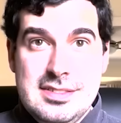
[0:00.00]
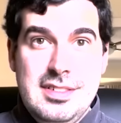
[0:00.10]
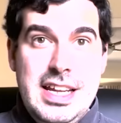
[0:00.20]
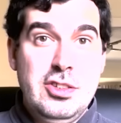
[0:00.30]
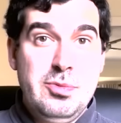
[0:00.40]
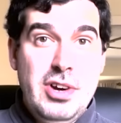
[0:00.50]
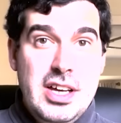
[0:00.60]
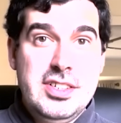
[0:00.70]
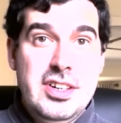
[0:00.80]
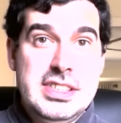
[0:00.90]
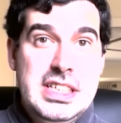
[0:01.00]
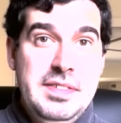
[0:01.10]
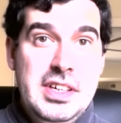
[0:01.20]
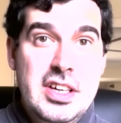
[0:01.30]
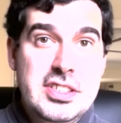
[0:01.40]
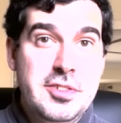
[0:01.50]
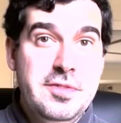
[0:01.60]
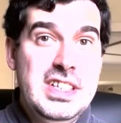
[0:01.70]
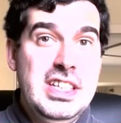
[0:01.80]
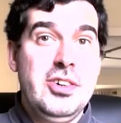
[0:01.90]
like the browser, is giving us a
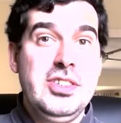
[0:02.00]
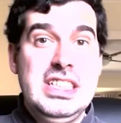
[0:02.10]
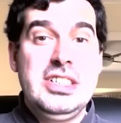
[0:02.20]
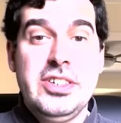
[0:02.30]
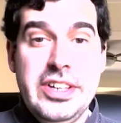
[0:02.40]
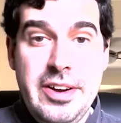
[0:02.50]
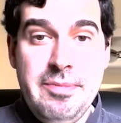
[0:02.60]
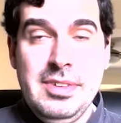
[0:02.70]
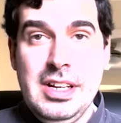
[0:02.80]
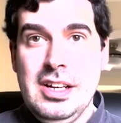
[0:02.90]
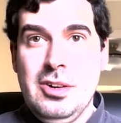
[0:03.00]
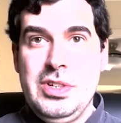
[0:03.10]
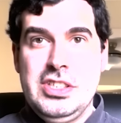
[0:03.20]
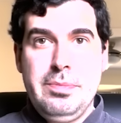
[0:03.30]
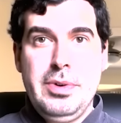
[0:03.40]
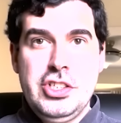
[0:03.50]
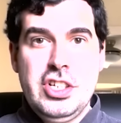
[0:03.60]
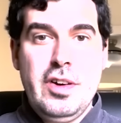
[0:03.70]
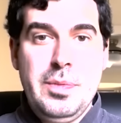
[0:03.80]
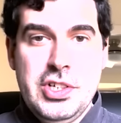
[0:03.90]
video decoder with a bunch
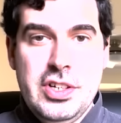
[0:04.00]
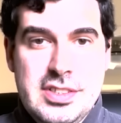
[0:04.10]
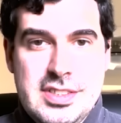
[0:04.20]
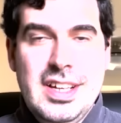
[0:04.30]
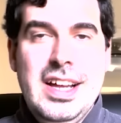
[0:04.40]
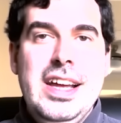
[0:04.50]
of options,